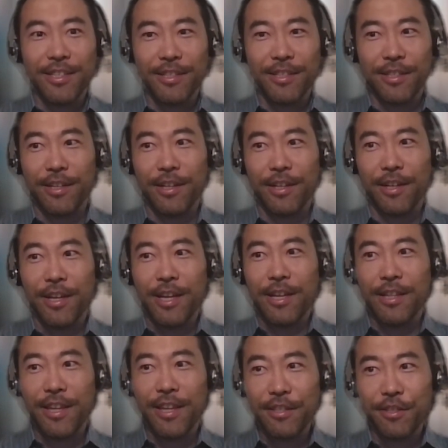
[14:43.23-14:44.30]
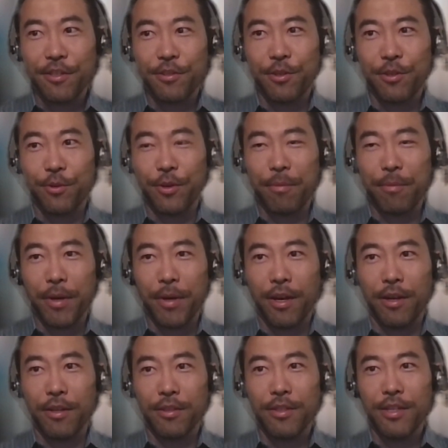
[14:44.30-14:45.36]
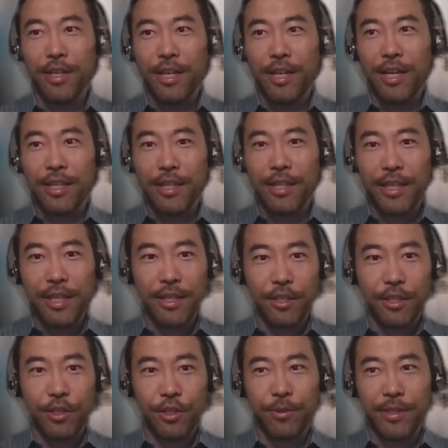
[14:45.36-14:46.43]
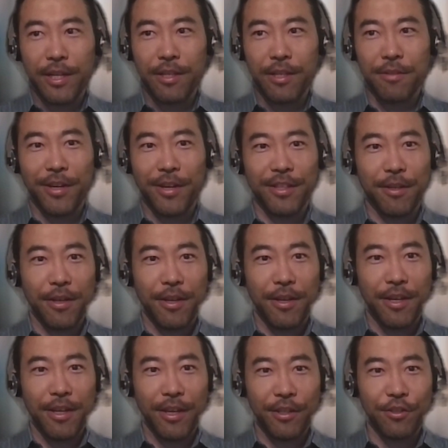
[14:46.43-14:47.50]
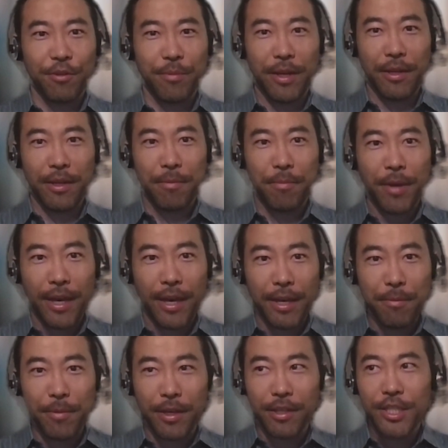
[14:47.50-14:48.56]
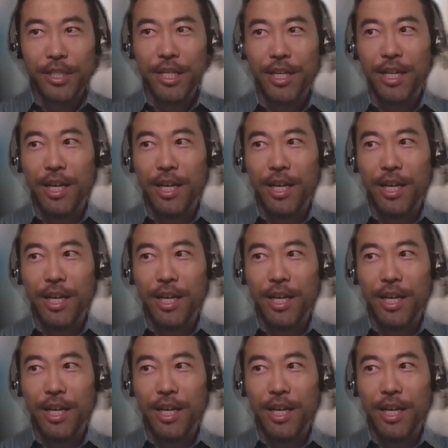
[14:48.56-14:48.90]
the necessary amount needed to satisfy the interbank payment